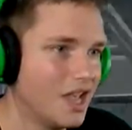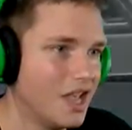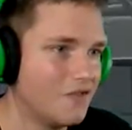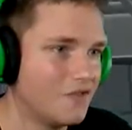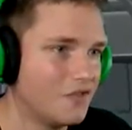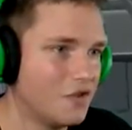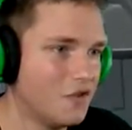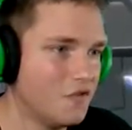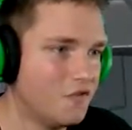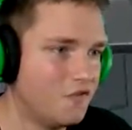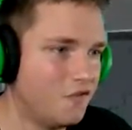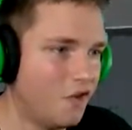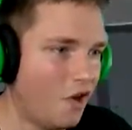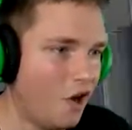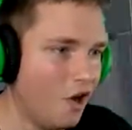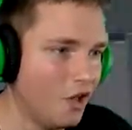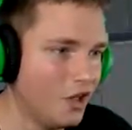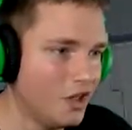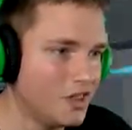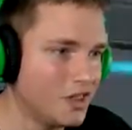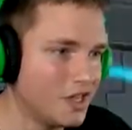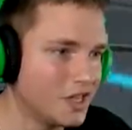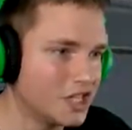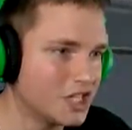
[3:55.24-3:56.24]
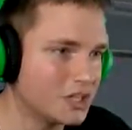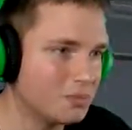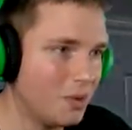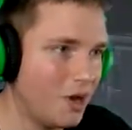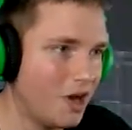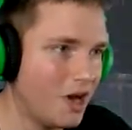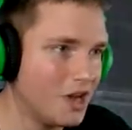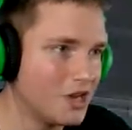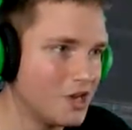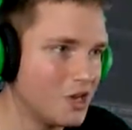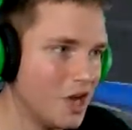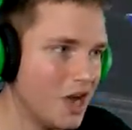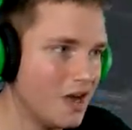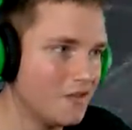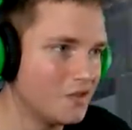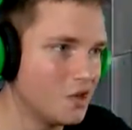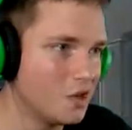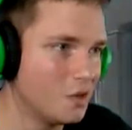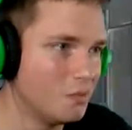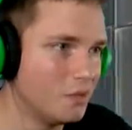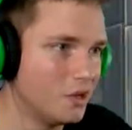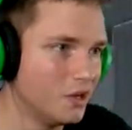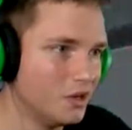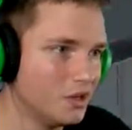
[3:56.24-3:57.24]
If you fall in this spot and you have
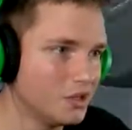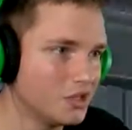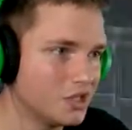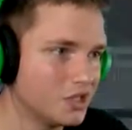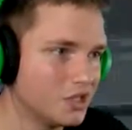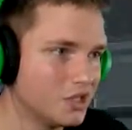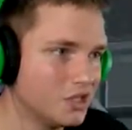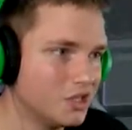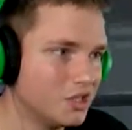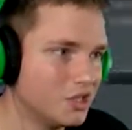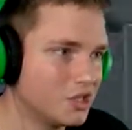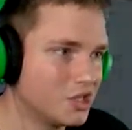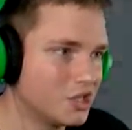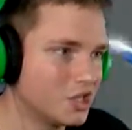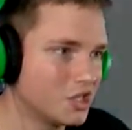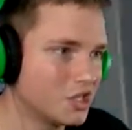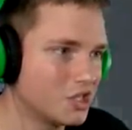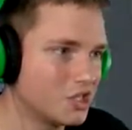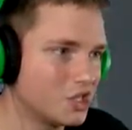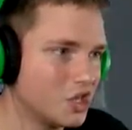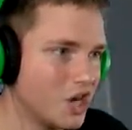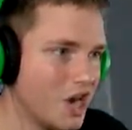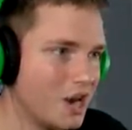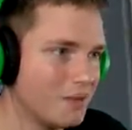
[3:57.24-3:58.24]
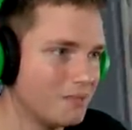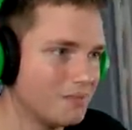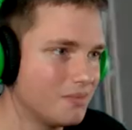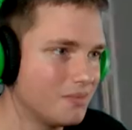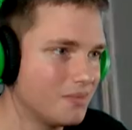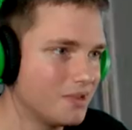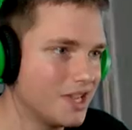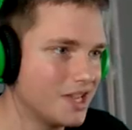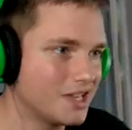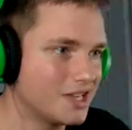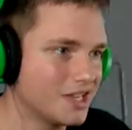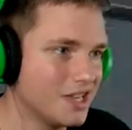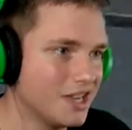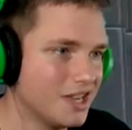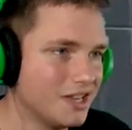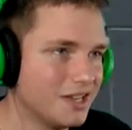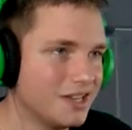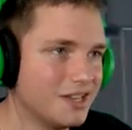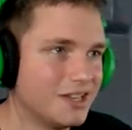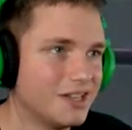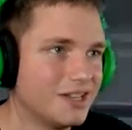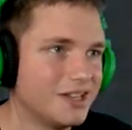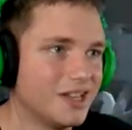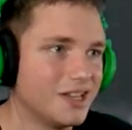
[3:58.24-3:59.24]
no builds, you're just trapped. That's it.
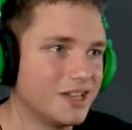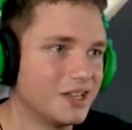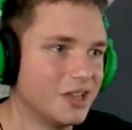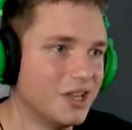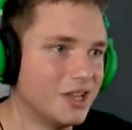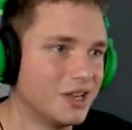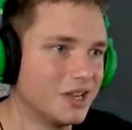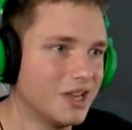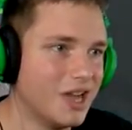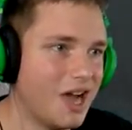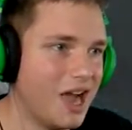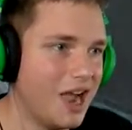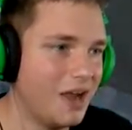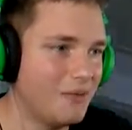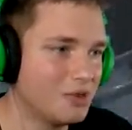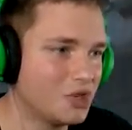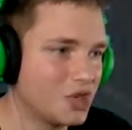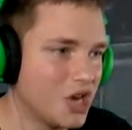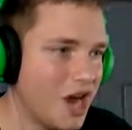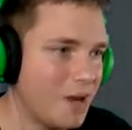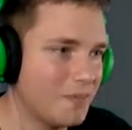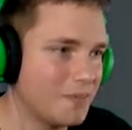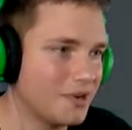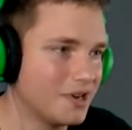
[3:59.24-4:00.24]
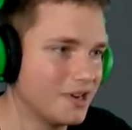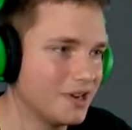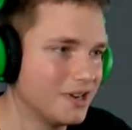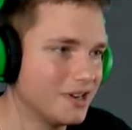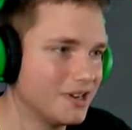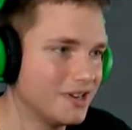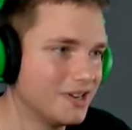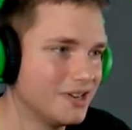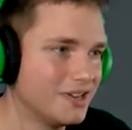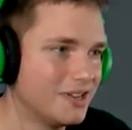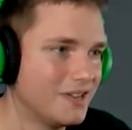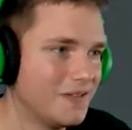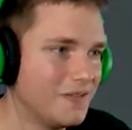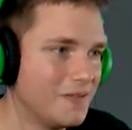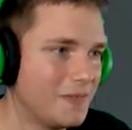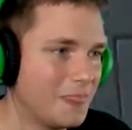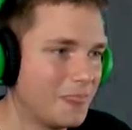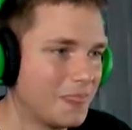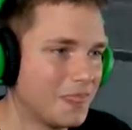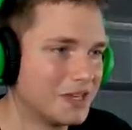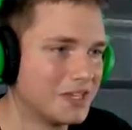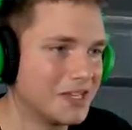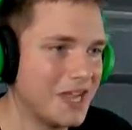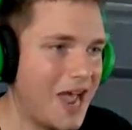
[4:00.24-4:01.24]
Like, look, I'm trapped in here.
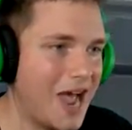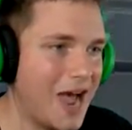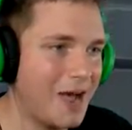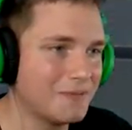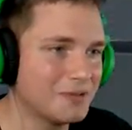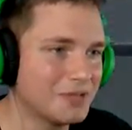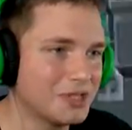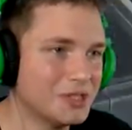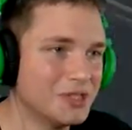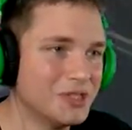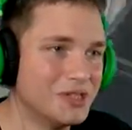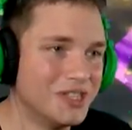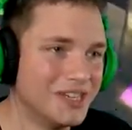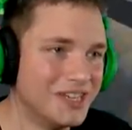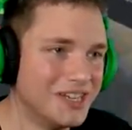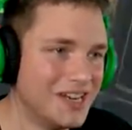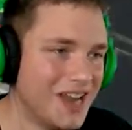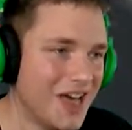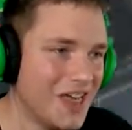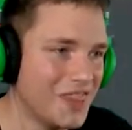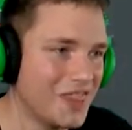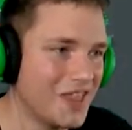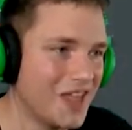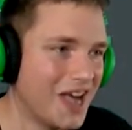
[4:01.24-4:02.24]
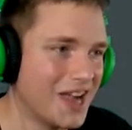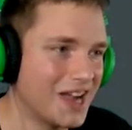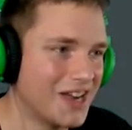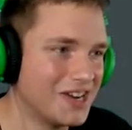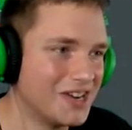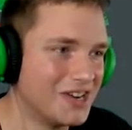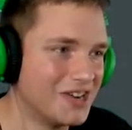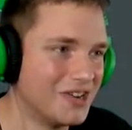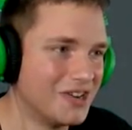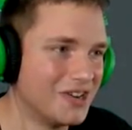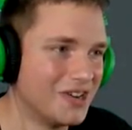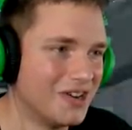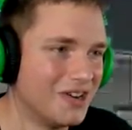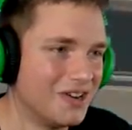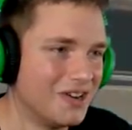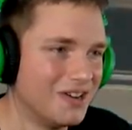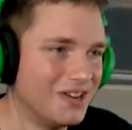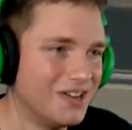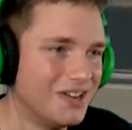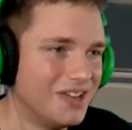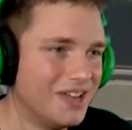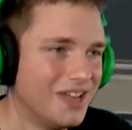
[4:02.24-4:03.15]
There's absolutely nothing I can do at all.